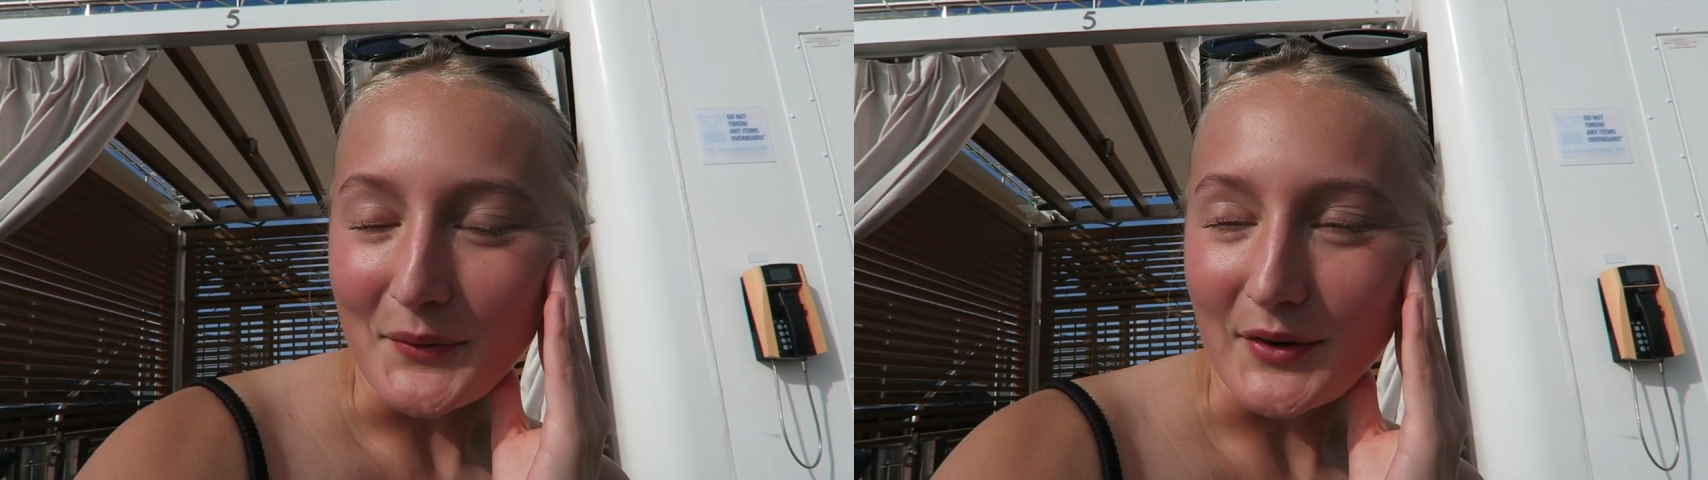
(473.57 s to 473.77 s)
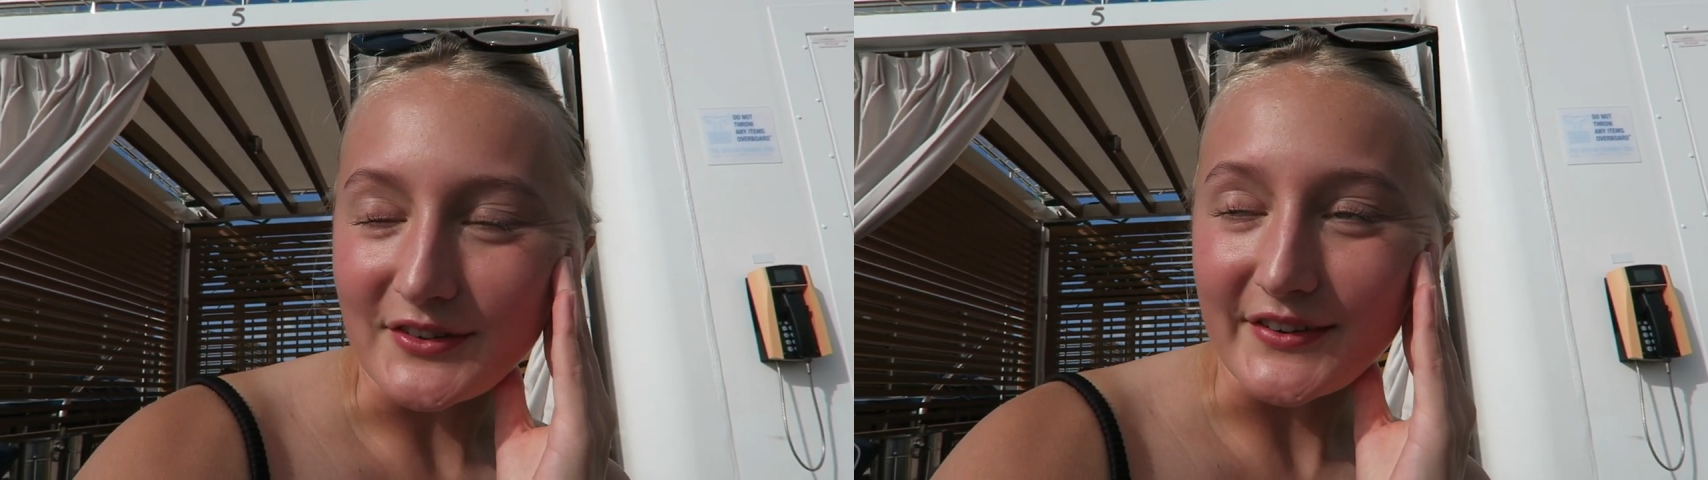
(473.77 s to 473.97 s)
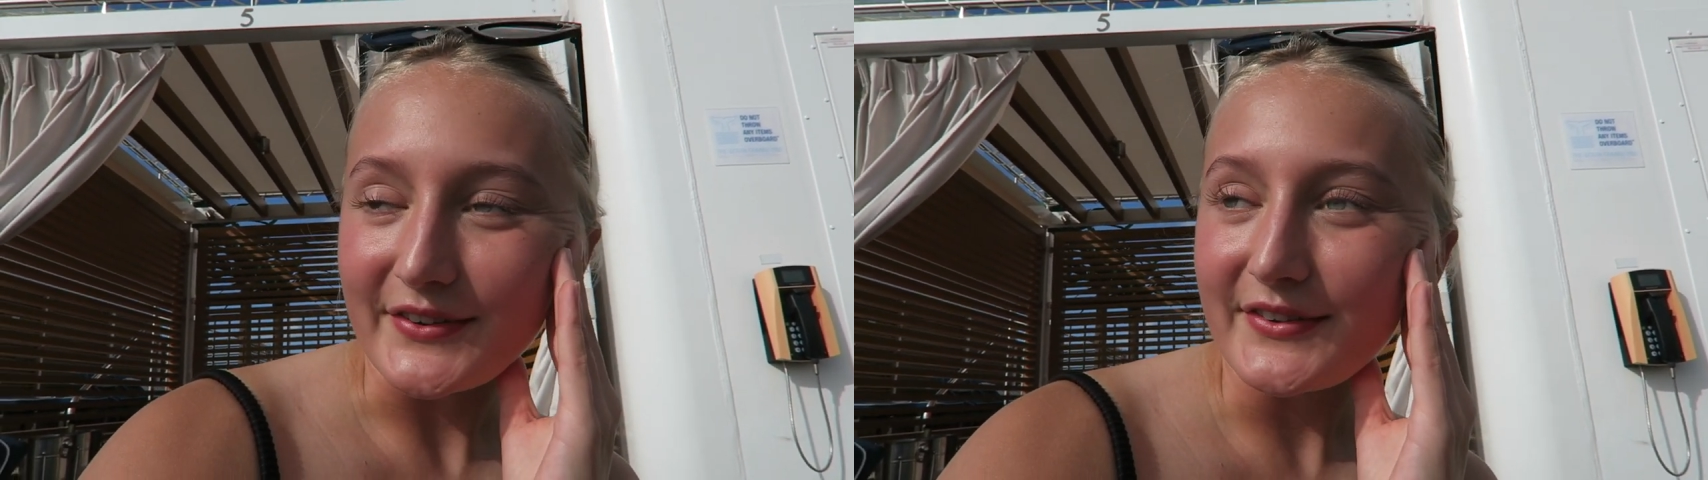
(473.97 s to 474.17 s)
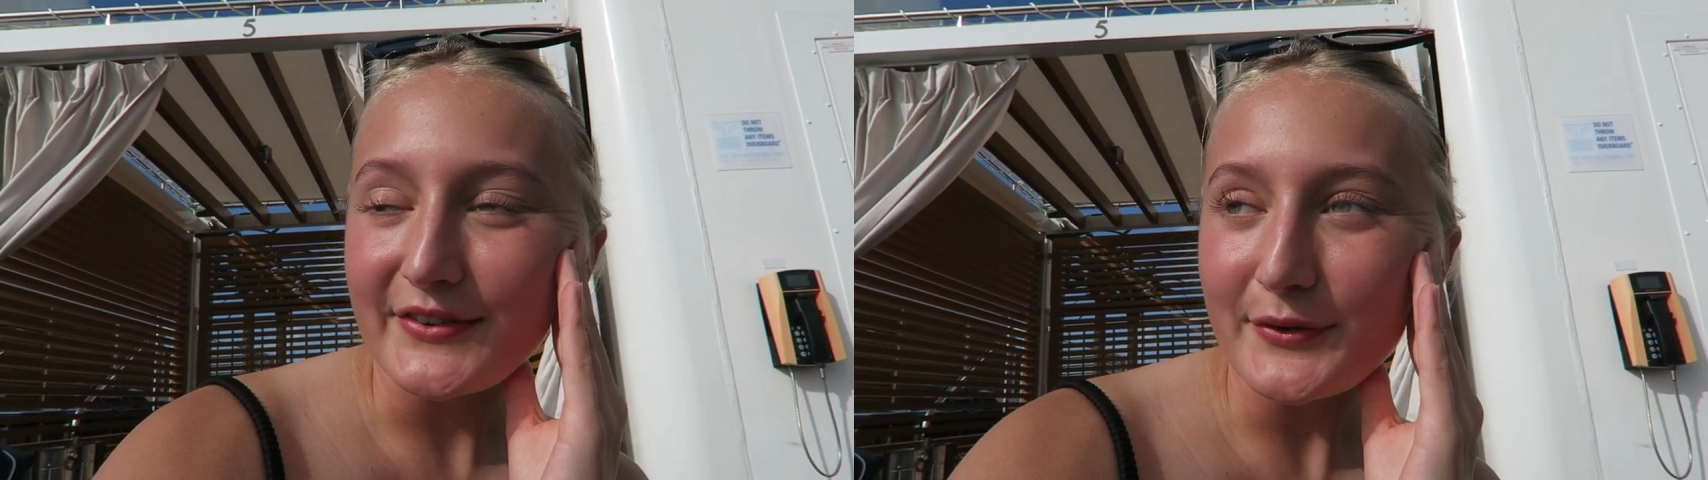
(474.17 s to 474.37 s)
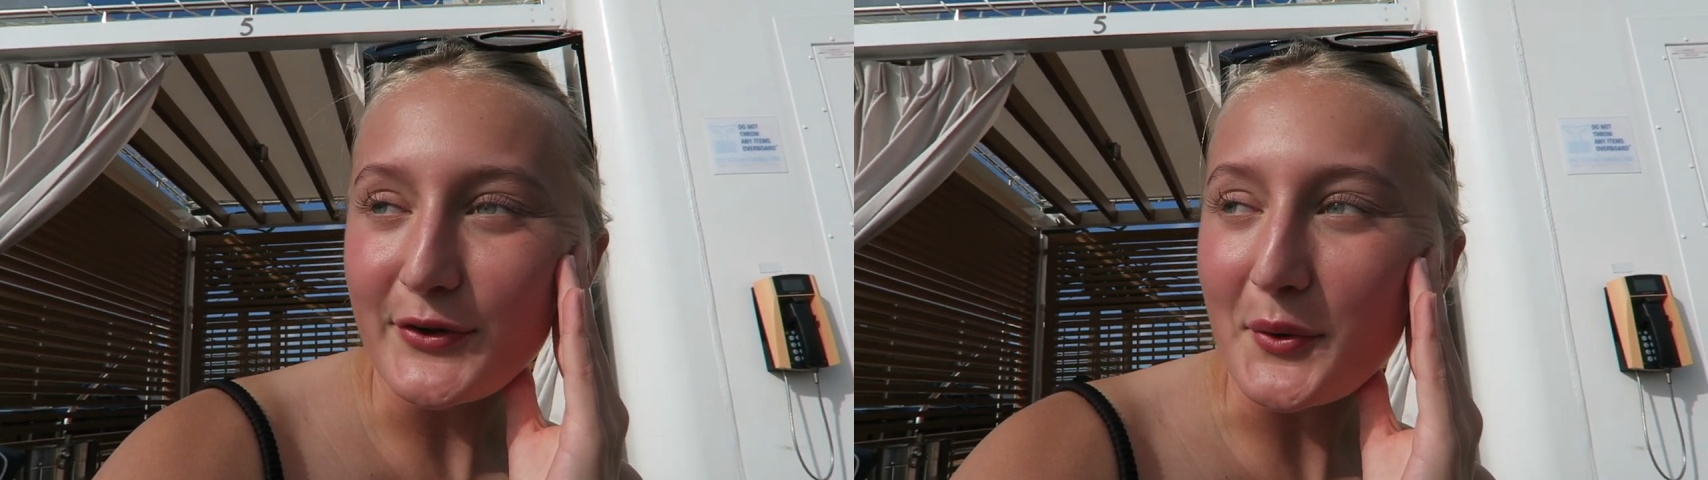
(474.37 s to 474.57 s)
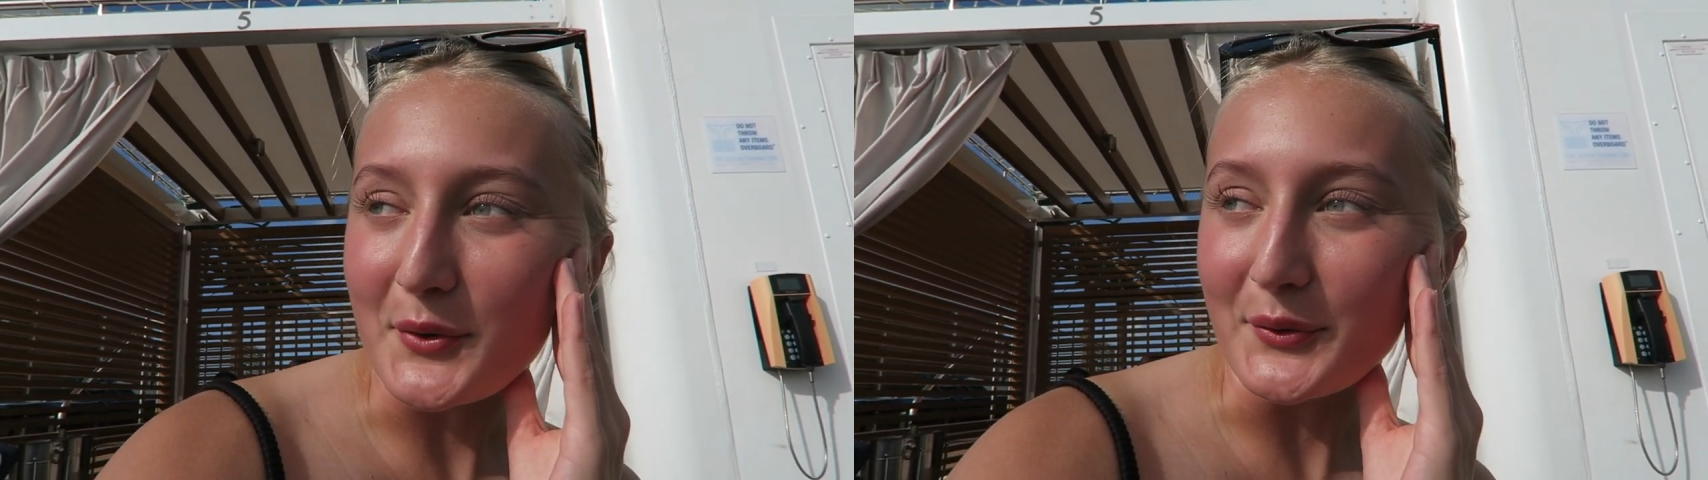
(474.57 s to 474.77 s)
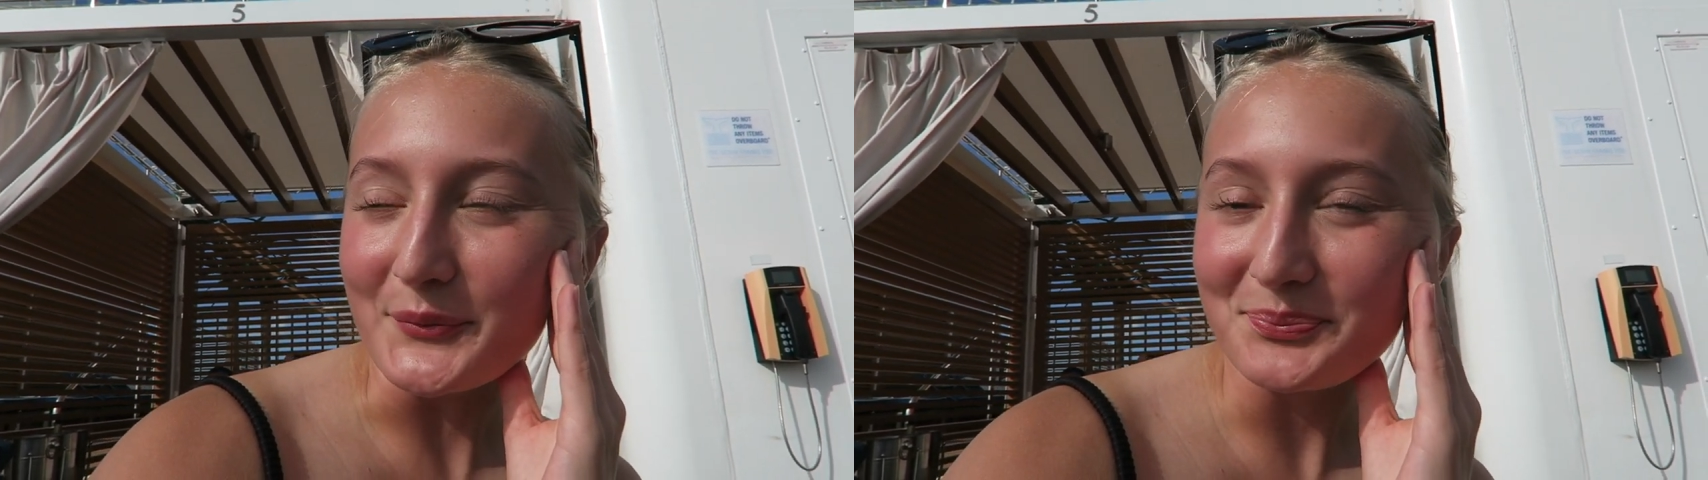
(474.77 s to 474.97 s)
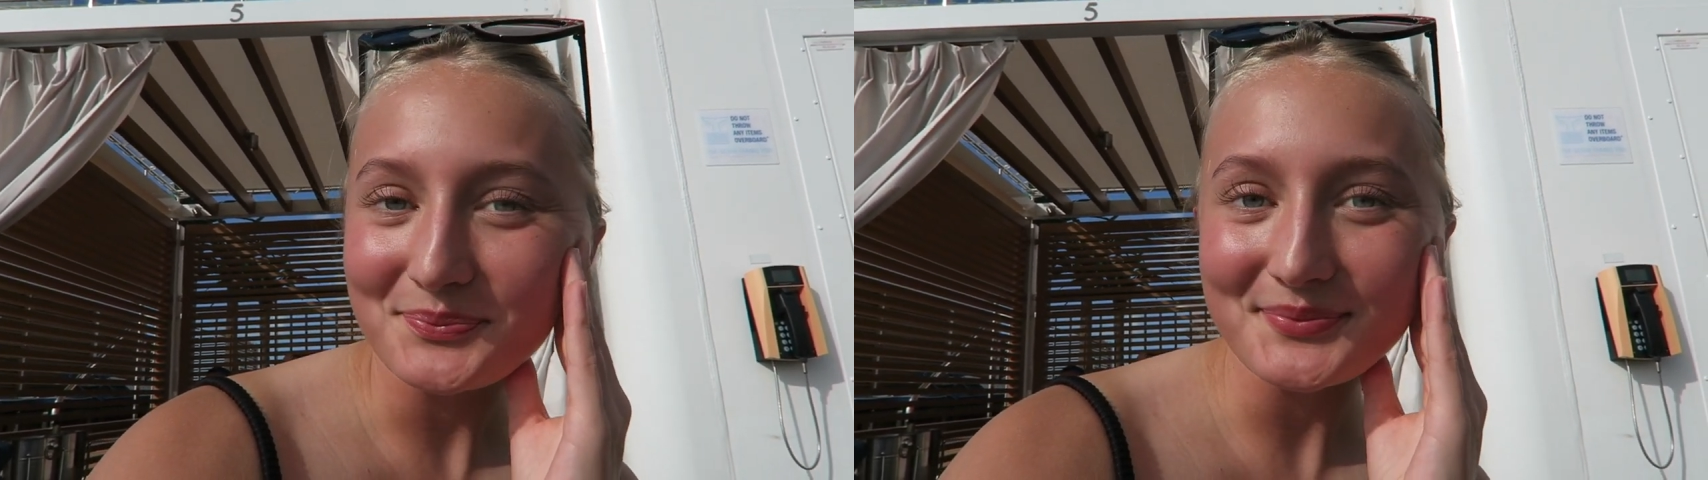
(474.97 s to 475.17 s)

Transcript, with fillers: which is so cool.